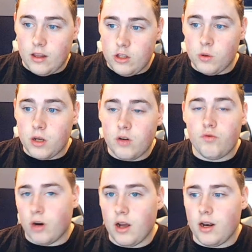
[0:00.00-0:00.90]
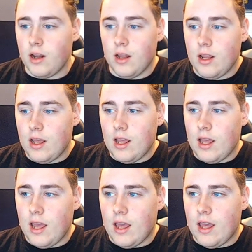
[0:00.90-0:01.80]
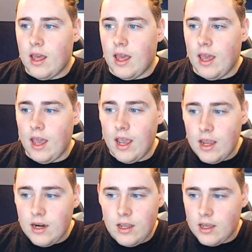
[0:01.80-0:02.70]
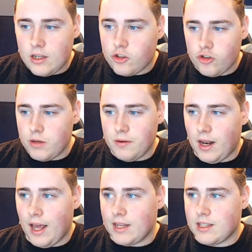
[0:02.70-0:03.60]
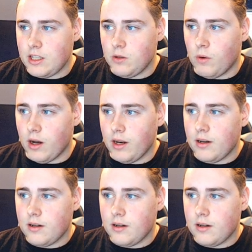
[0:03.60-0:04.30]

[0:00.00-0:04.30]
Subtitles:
You can run any extreme class that you want.